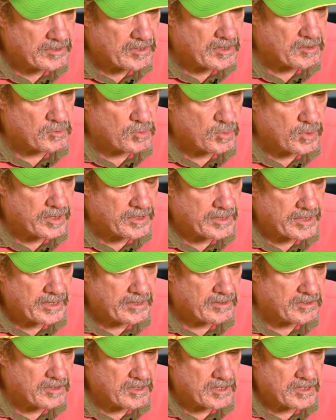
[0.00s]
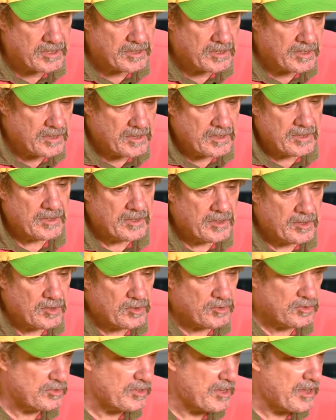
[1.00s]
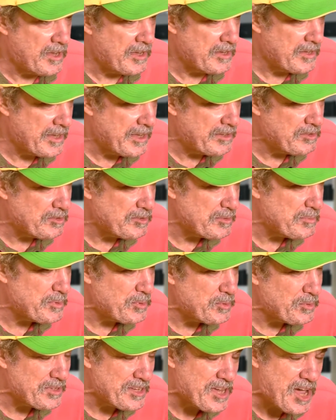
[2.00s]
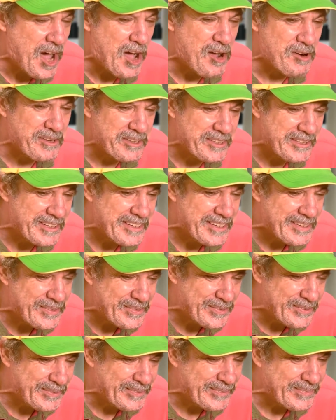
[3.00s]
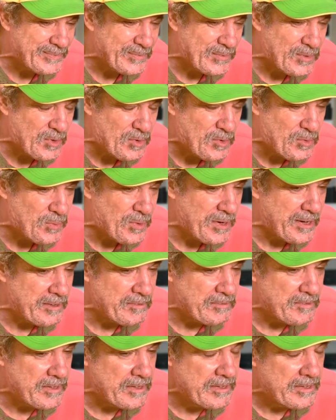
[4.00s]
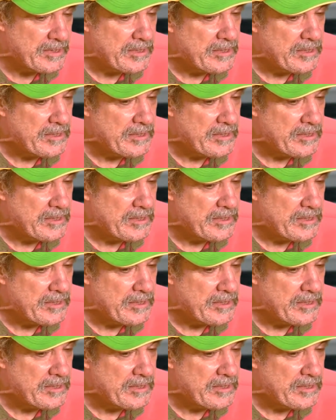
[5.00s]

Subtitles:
don't quite get the sarcasm or the irony or whatever.